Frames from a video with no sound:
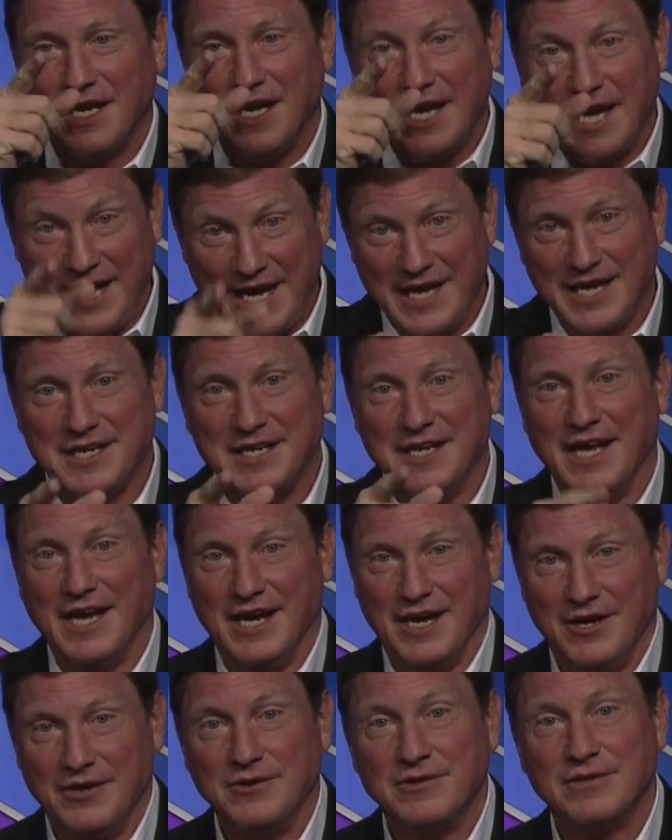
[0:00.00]
and
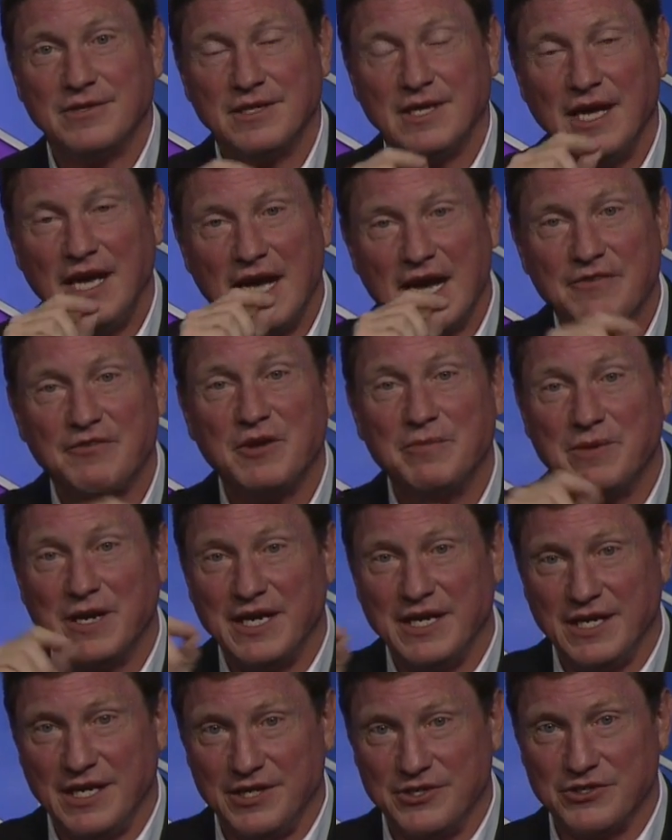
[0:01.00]
now
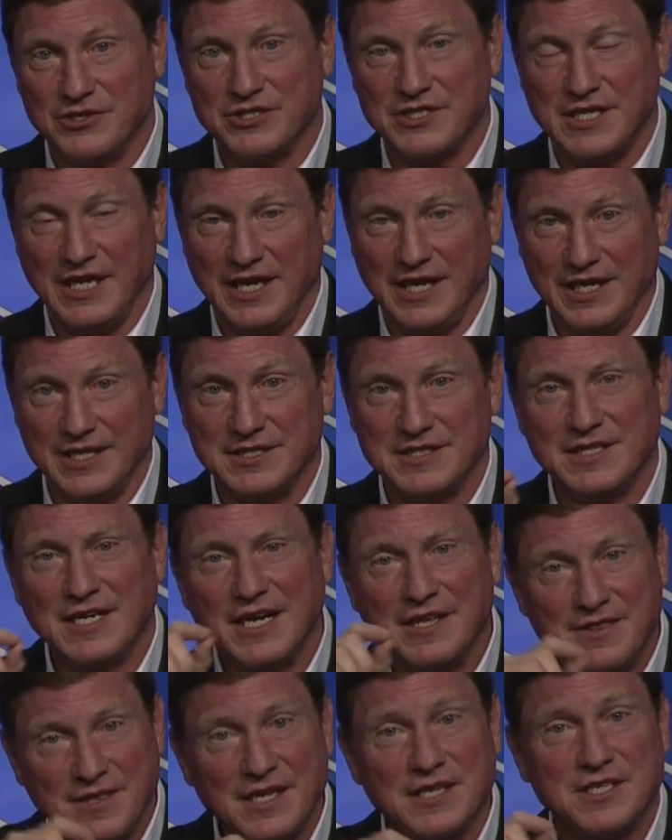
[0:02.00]
everybody understands that
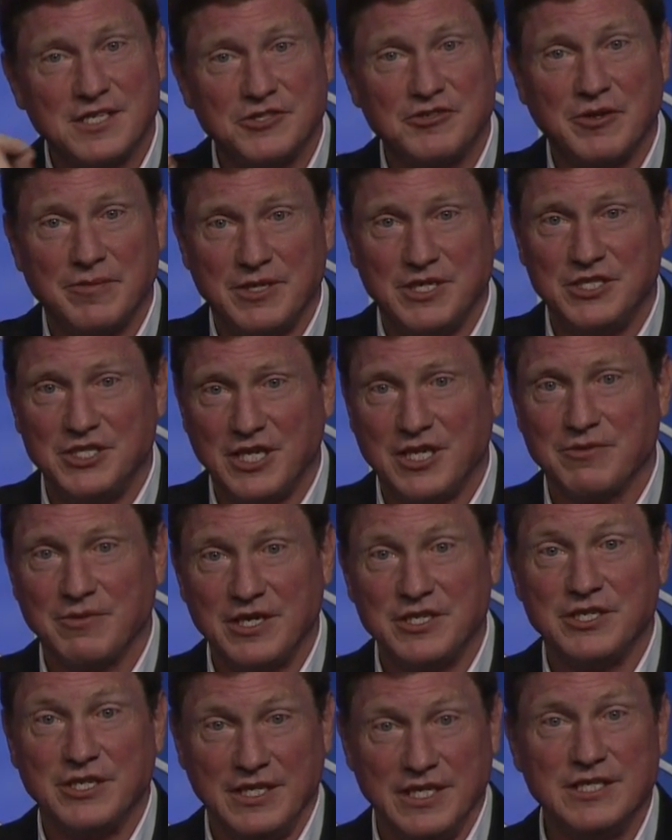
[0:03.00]
I think distributed
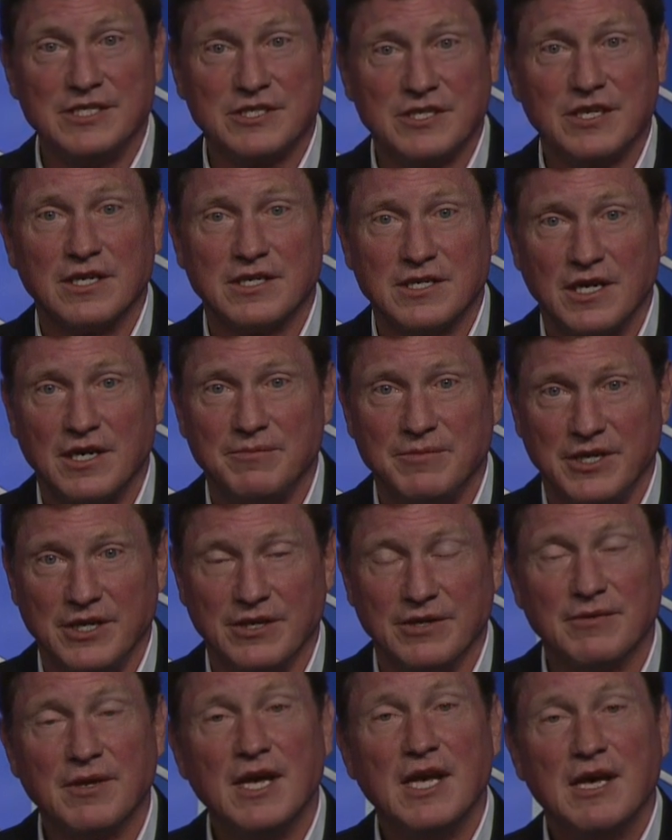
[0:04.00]
generation is going to come
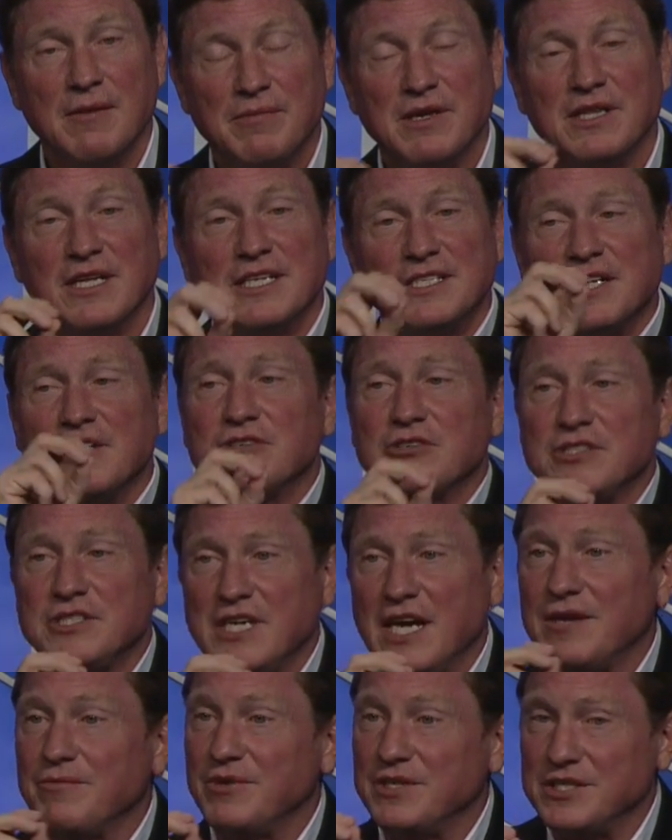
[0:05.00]
here. But let's
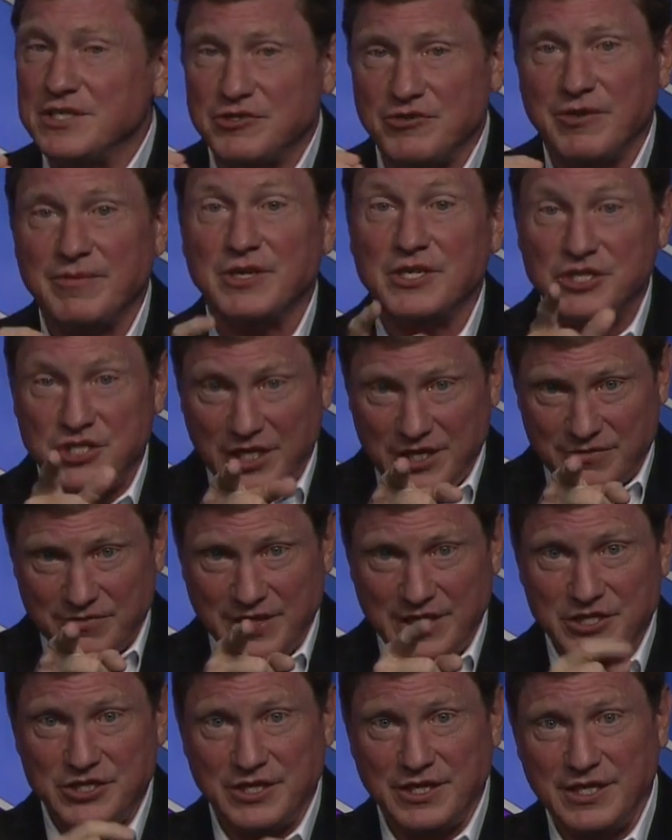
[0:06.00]
understand what distributed
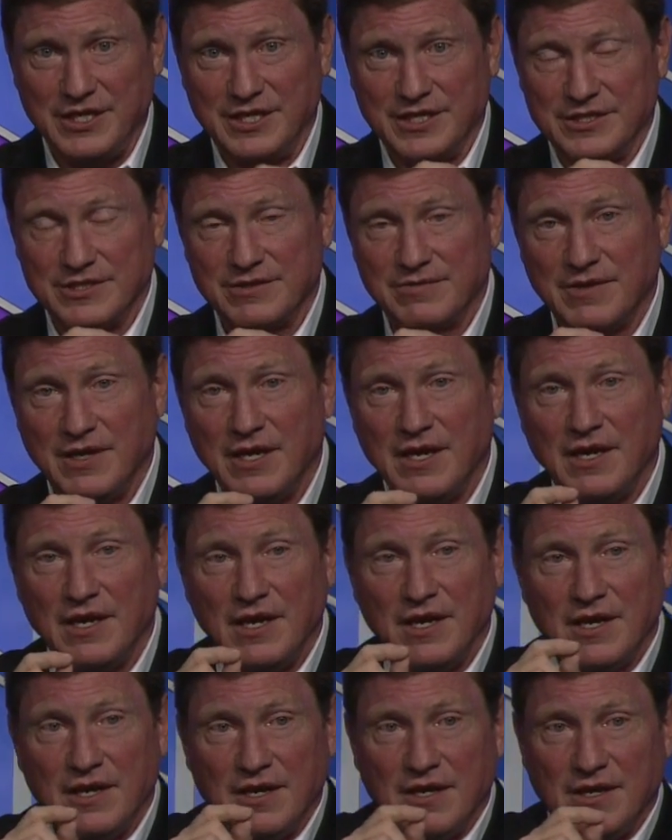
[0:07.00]
generation is.
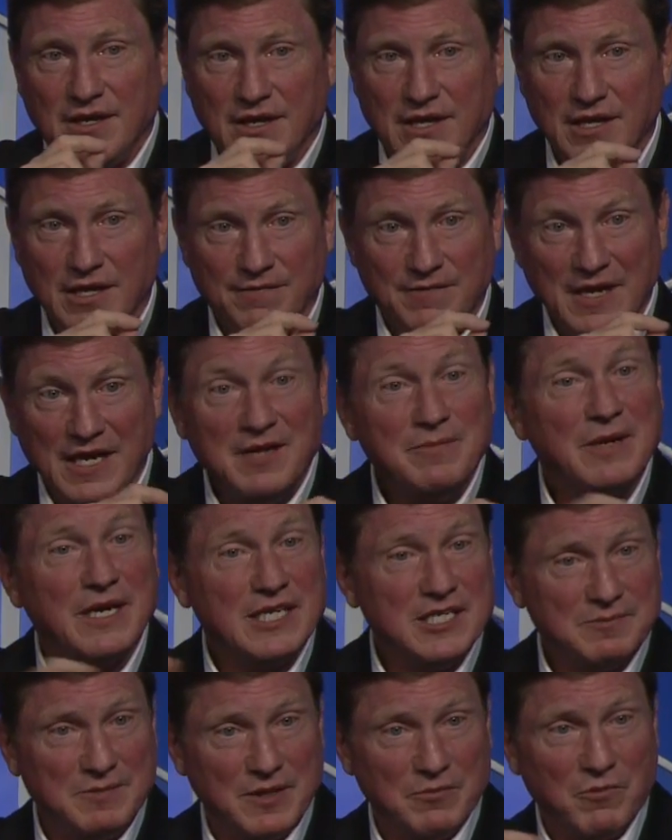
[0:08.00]
If
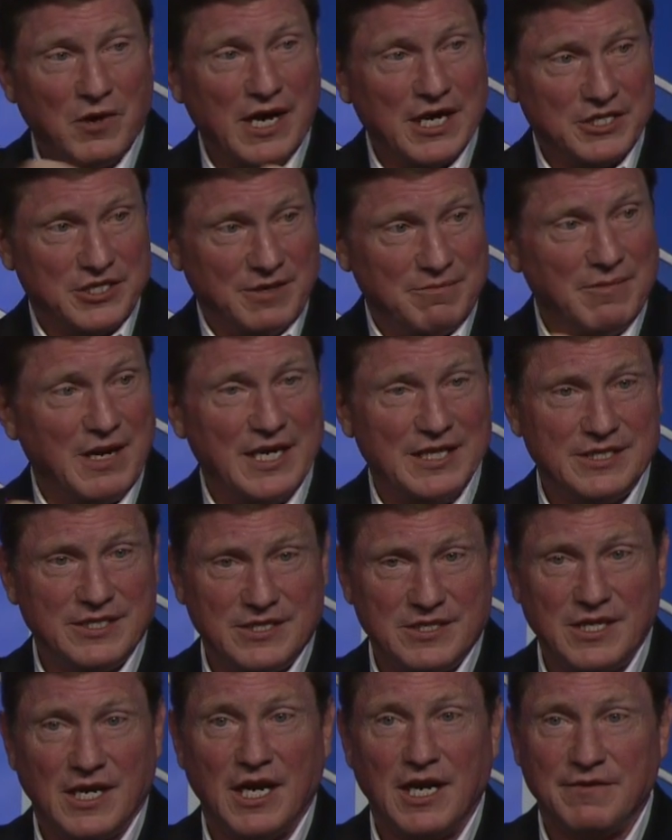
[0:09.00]
anybody's been watching my
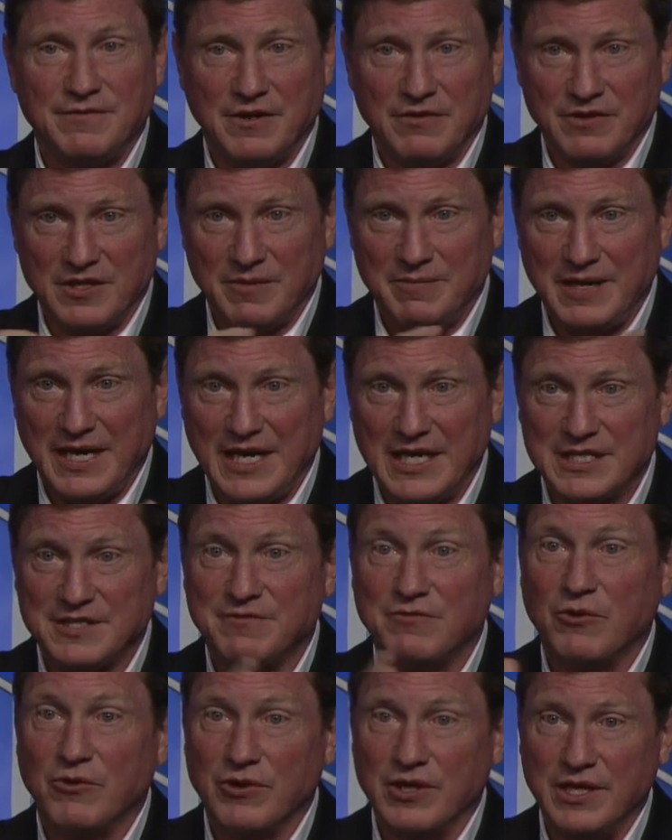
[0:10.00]
stuff over the
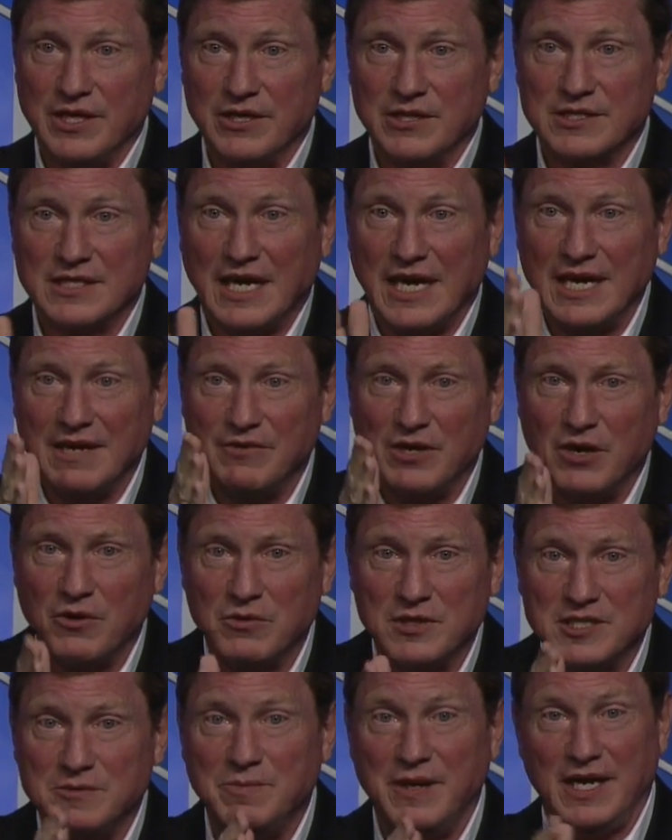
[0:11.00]
past four years, I have
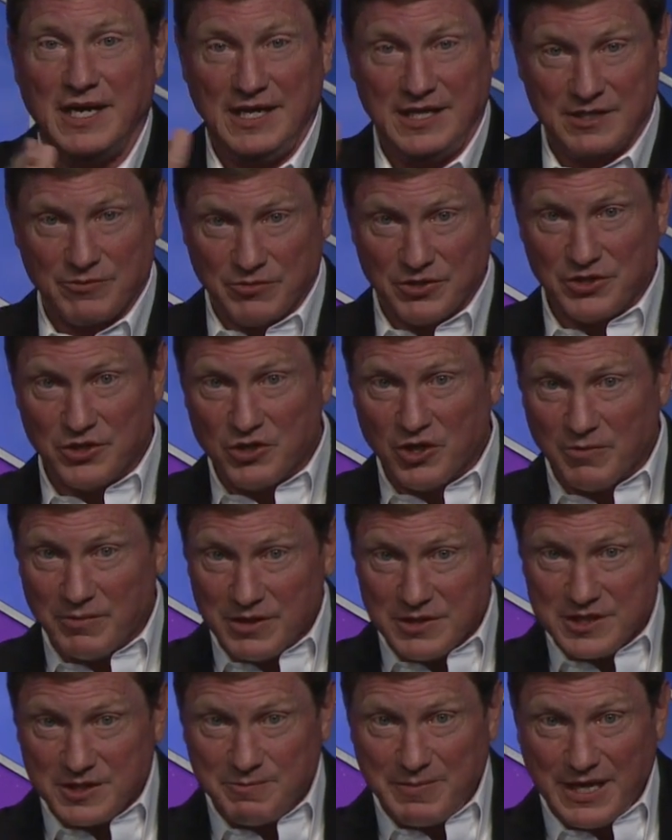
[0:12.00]
always been in the
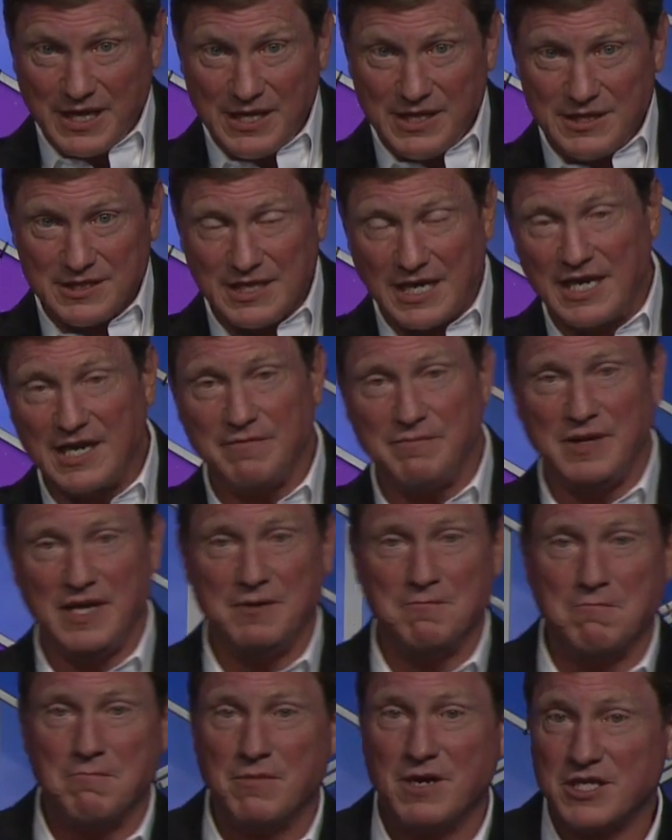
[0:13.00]
renewable space. I have
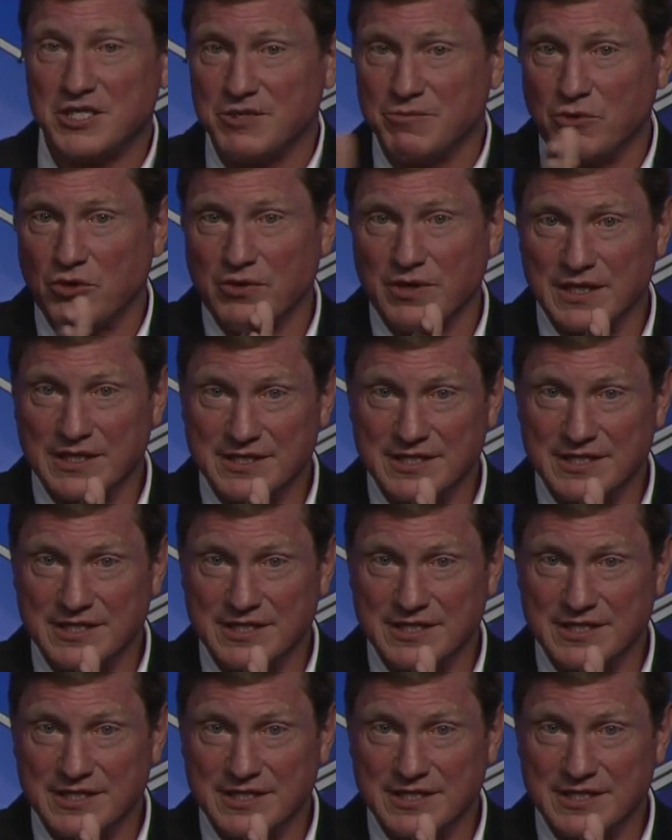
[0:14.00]
been much more a